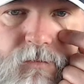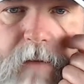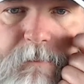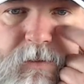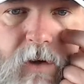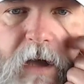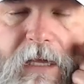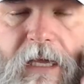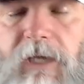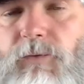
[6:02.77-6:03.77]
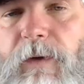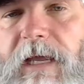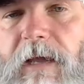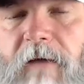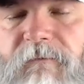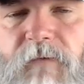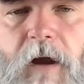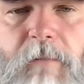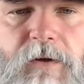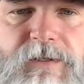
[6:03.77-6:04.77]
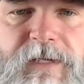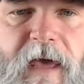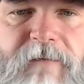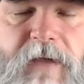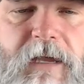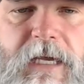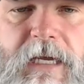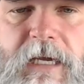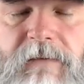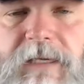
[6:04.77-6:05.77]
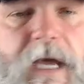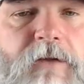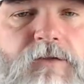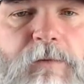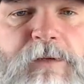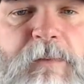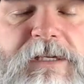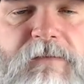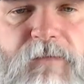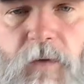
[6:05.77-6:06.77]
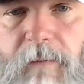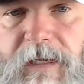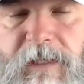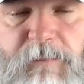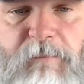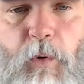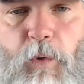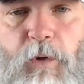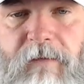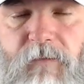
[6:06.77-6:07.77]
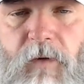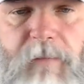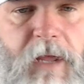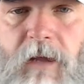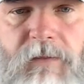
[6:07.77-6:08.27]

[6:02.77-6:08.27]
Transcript: Trump talking and tweeting about farm murders in South Africa, that Donald Trump was misinformed. He's been poorly informed.